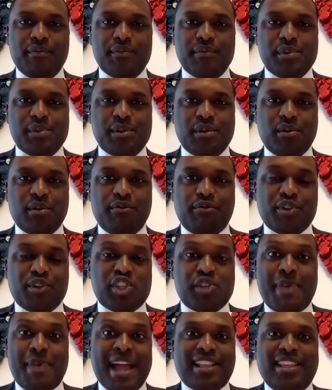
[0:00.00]
sort of
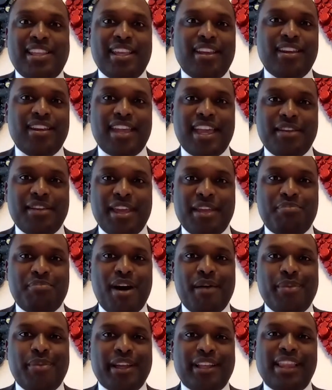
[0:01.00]
respected in
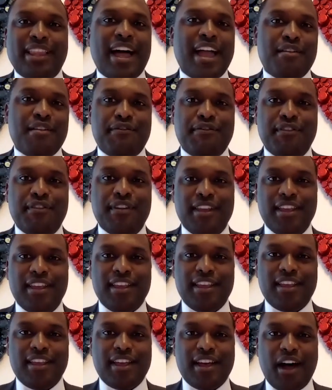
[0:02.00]
public life,
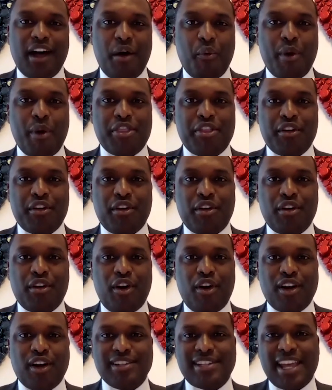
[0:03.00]
whether
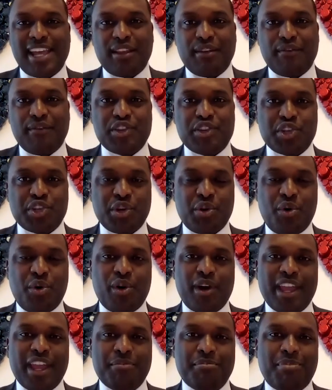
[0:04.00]
on television
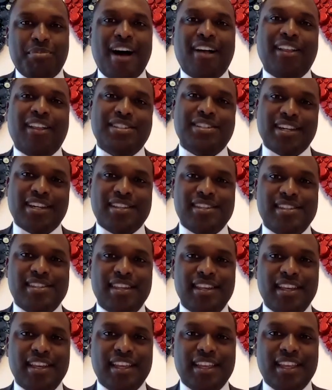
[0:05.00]
or in
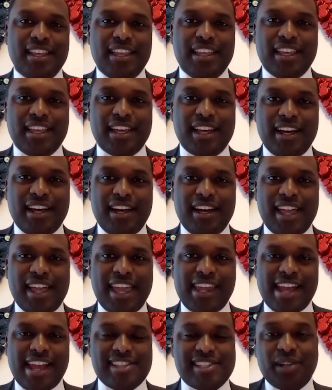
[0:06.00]
politics.
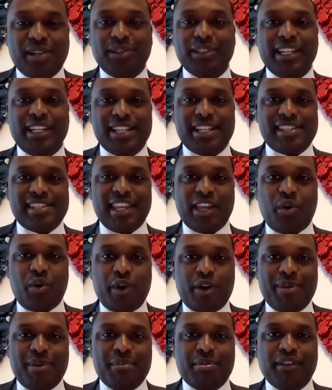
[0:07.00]
And I certainly didn't see
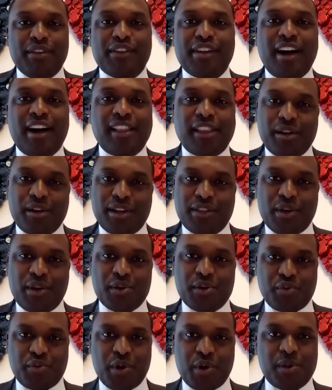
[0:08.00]
queer people of color in
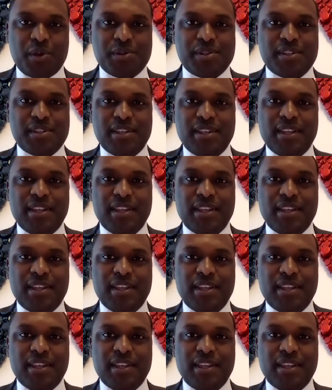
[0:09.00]
those roles.